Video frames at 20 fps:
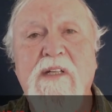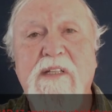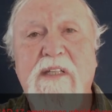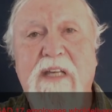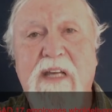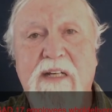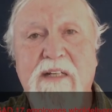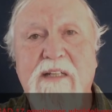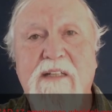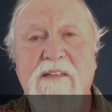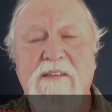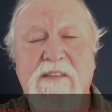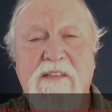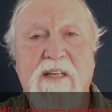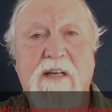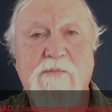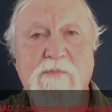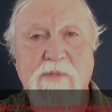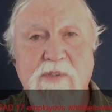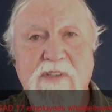getting
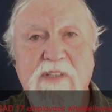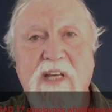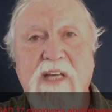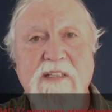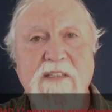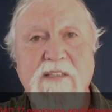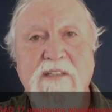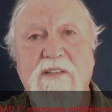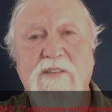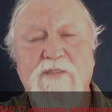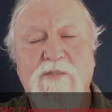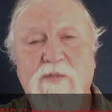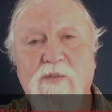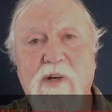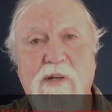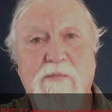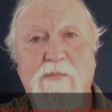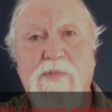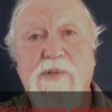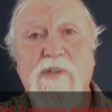some sense of
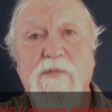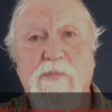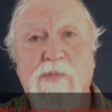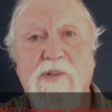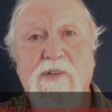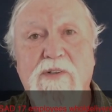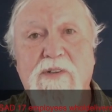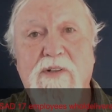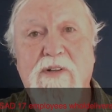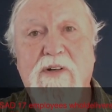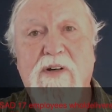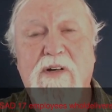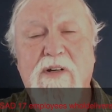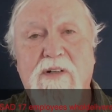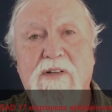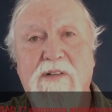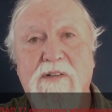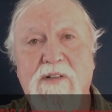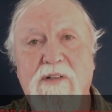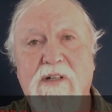what people
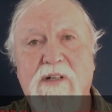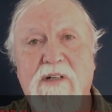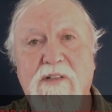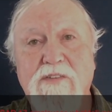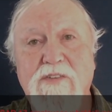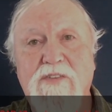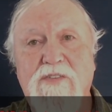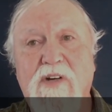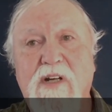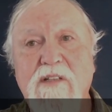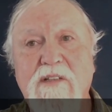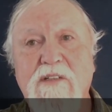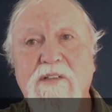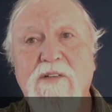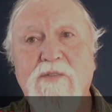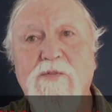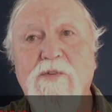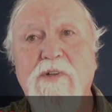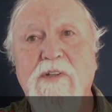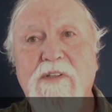are
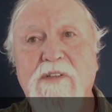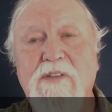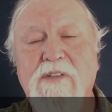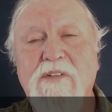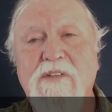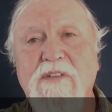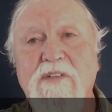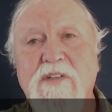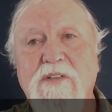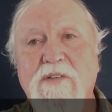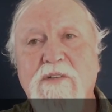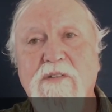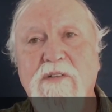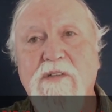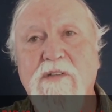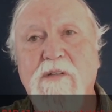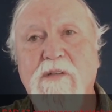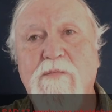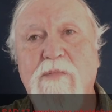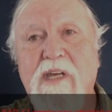struggling with
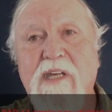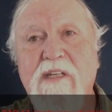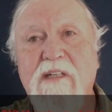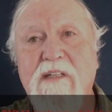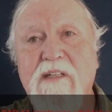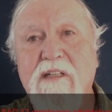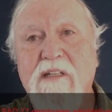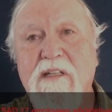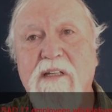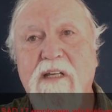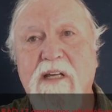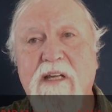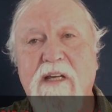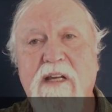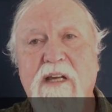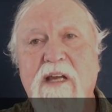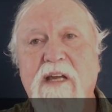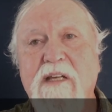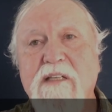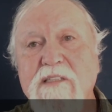to make
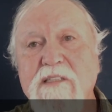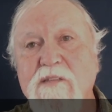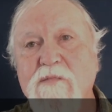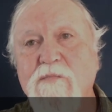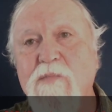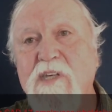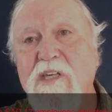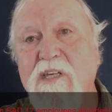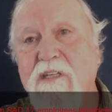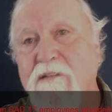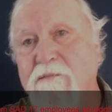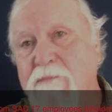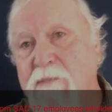ends meet.